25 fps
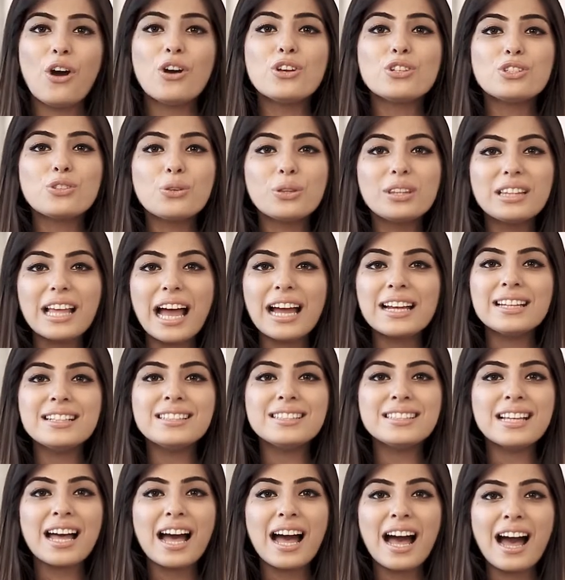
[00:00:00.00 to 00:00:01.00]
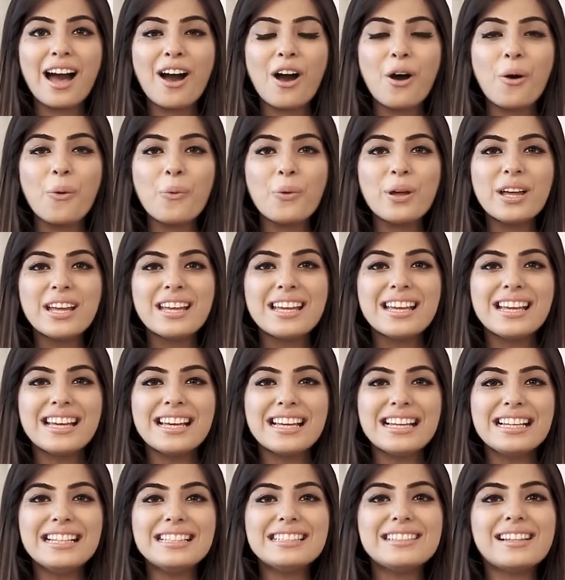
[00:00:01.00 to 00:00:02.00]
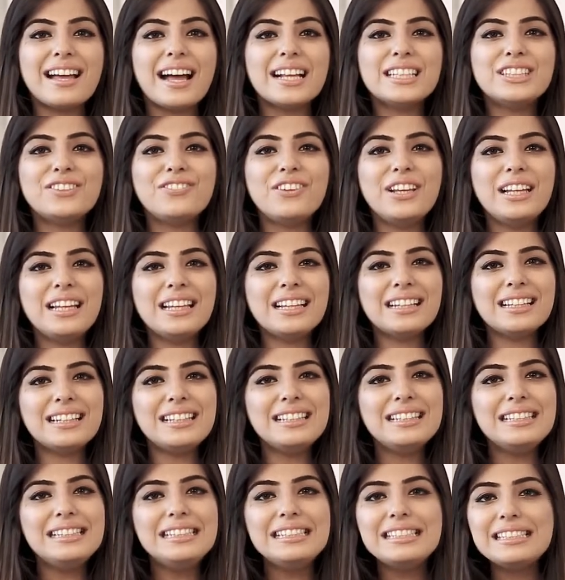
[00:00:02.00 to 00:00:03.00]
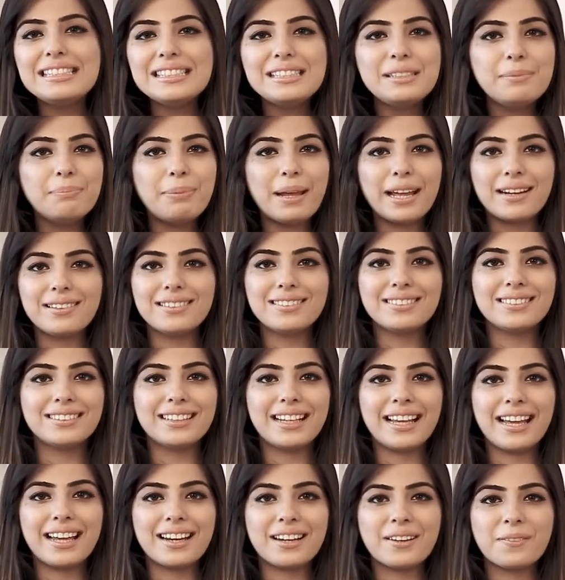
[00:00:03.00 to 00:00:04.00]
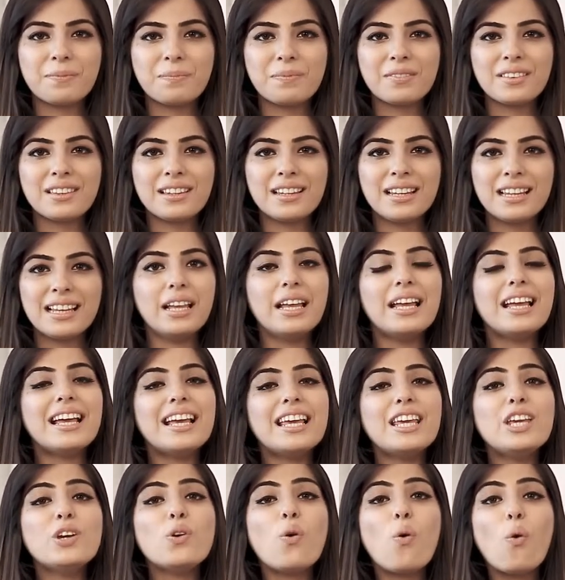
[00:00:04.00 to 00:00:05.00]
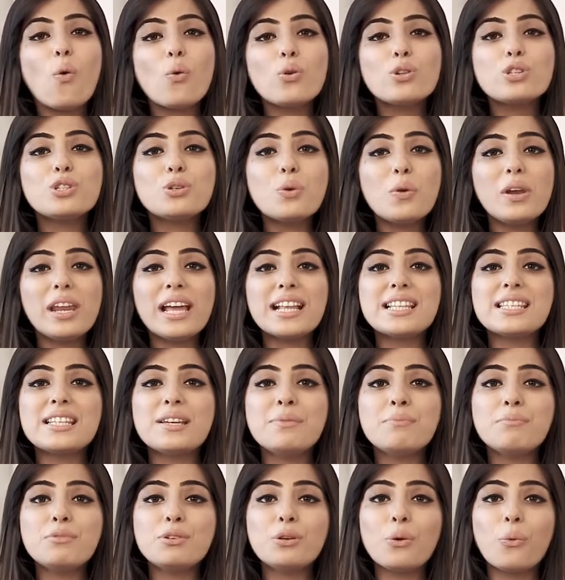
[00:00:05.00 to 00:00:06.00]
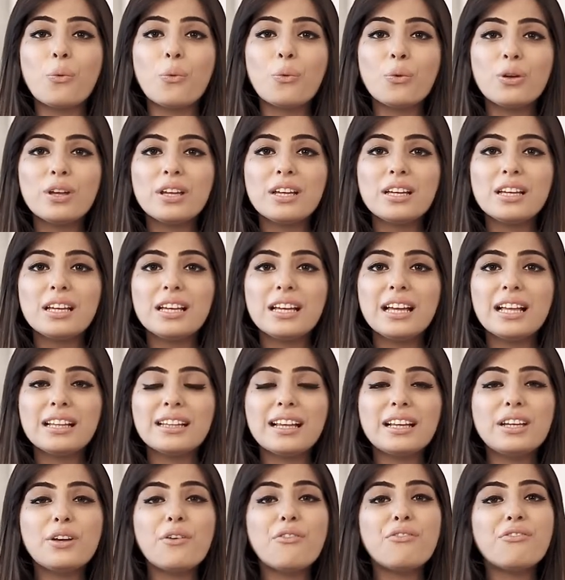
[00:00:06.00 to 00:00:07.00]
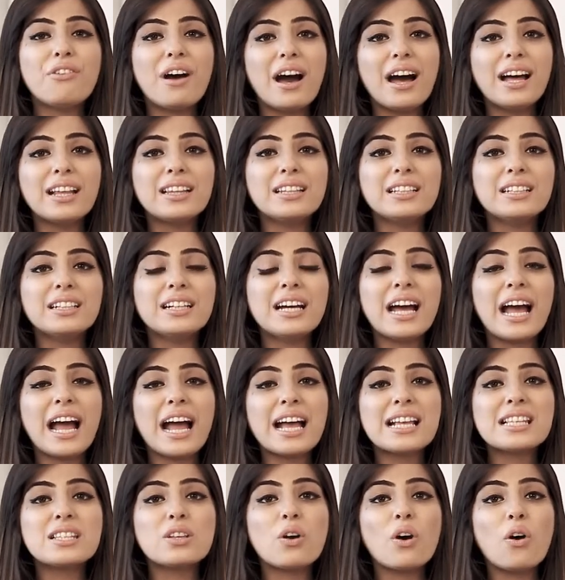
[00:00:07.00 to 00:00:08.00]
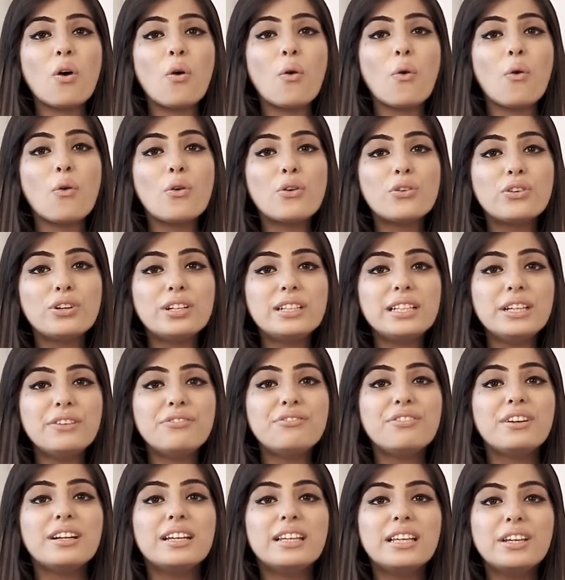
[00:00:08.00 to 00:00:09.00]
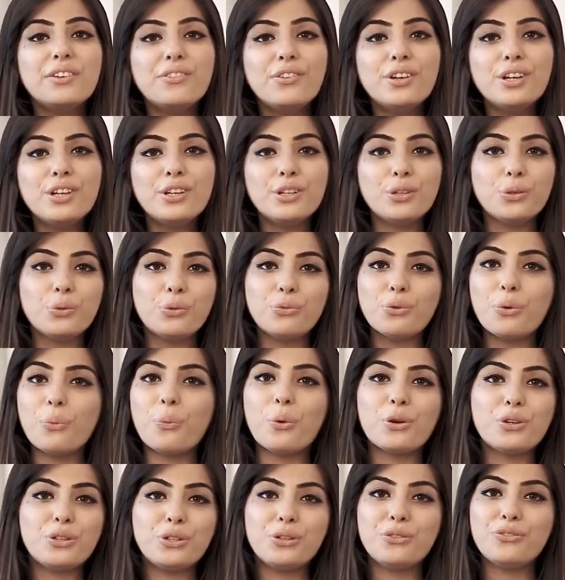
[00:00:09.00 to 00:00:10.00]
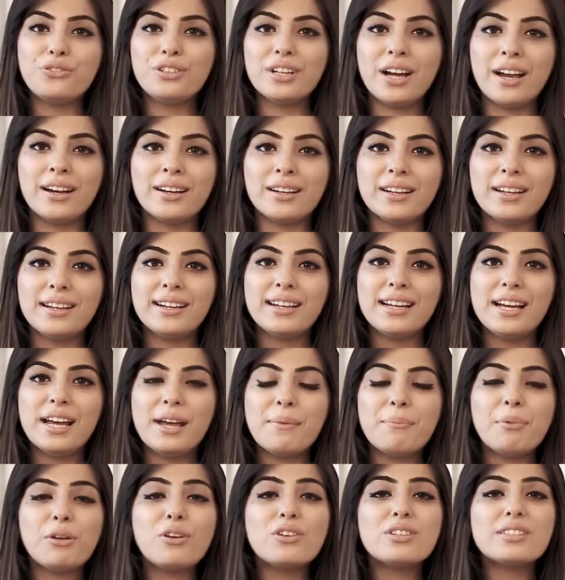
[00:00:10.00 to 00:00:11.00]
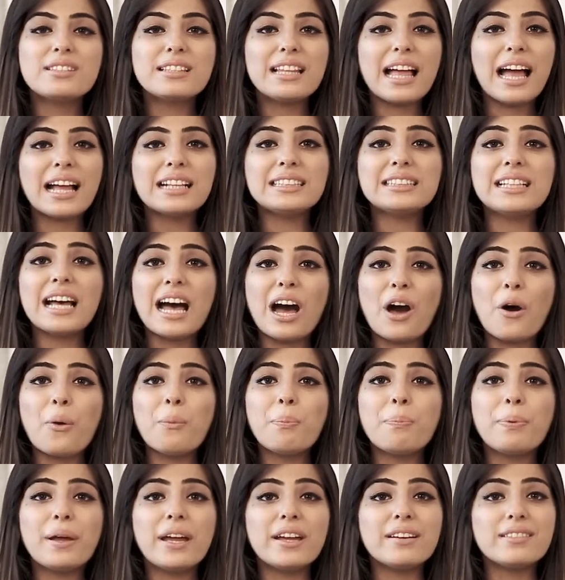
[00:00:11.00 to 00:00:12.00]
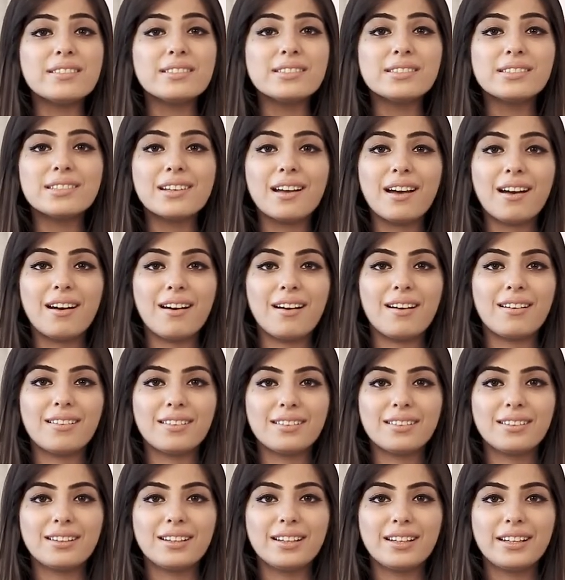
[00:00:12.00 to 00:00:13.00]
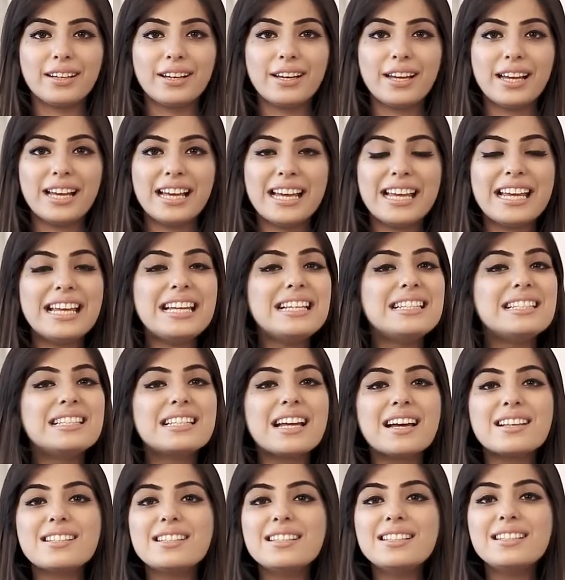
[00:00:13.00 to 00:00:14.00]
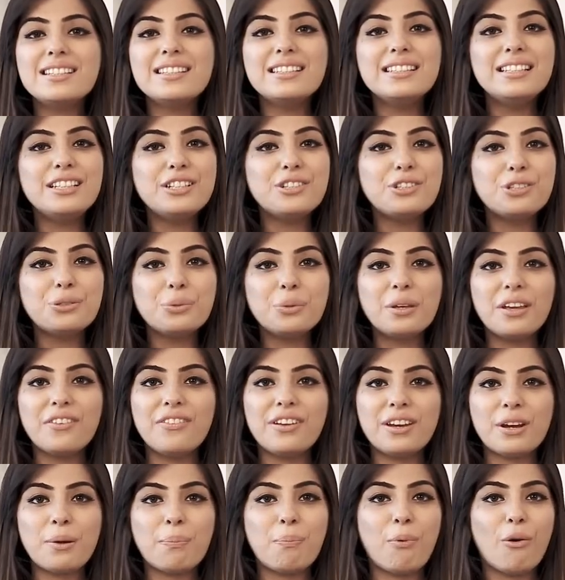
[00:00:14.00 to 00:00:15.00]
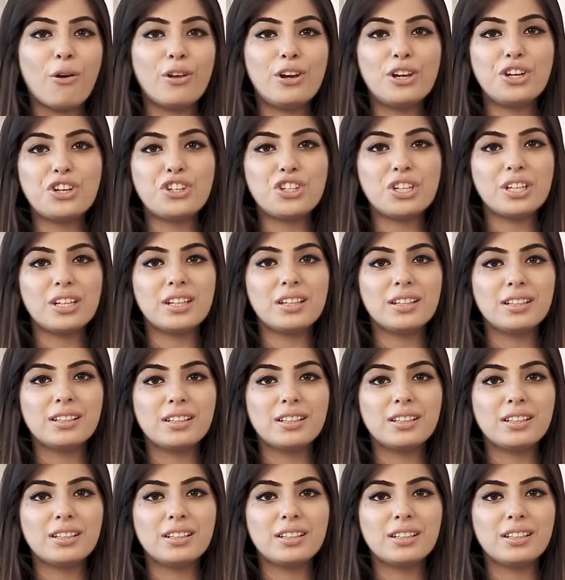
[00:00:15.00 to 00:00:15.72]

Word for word: So that is how he starts feeling a little better again. He also lets him know that your father has already forgiven you for what you've done because that's how parents are. He doesn't need to give an apology.